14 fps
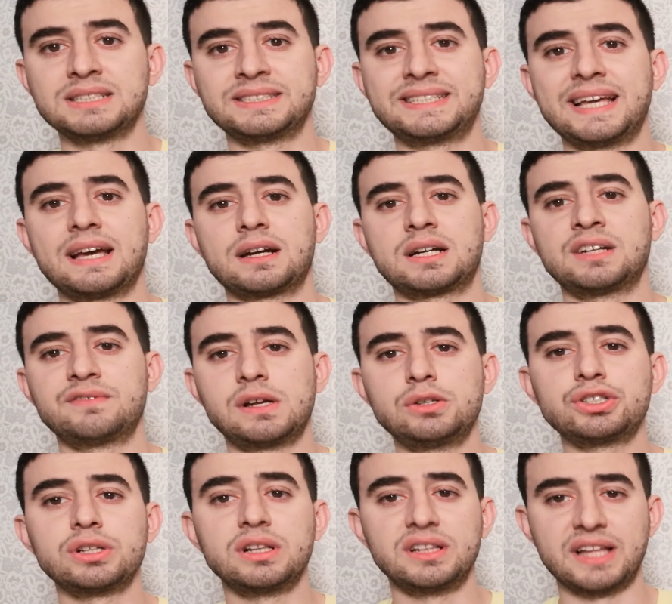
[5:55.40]
The
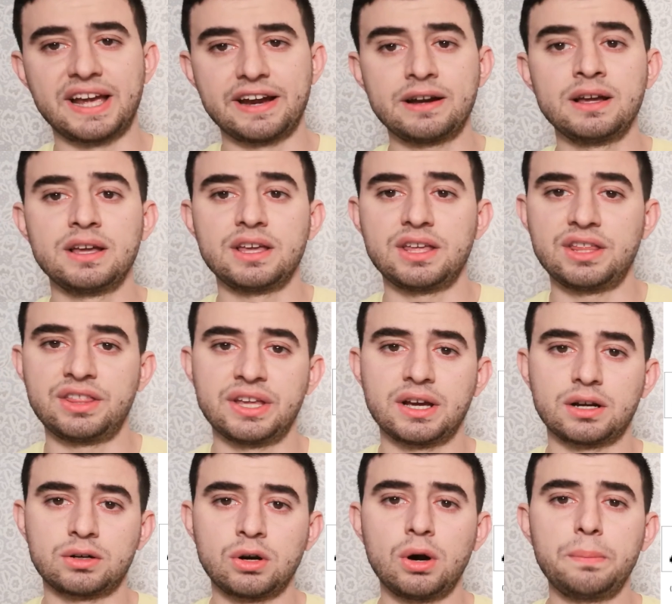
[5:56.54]
convolutional layer is
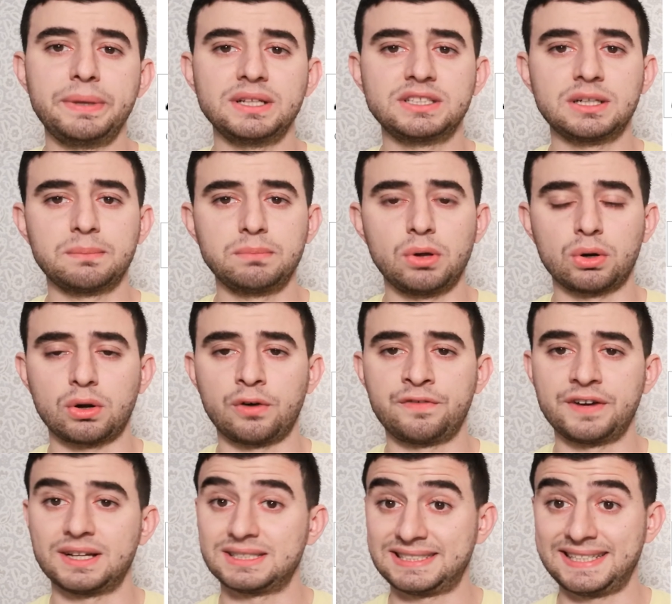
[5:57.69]
the core building block
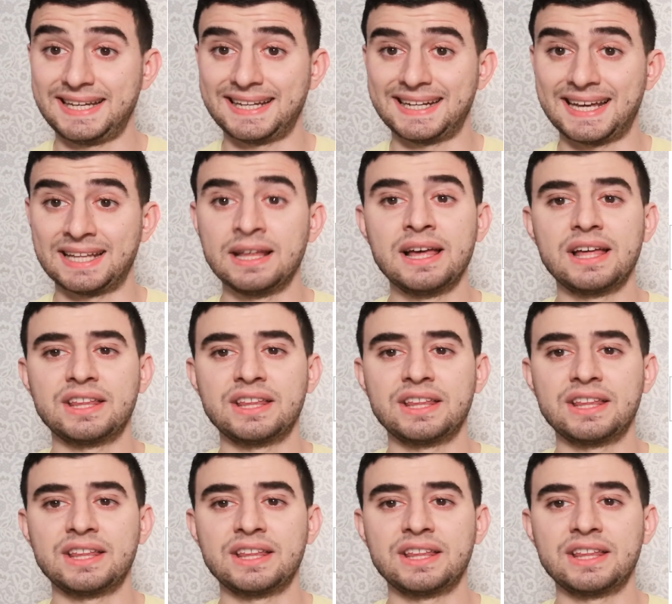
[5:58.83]
of a CNN.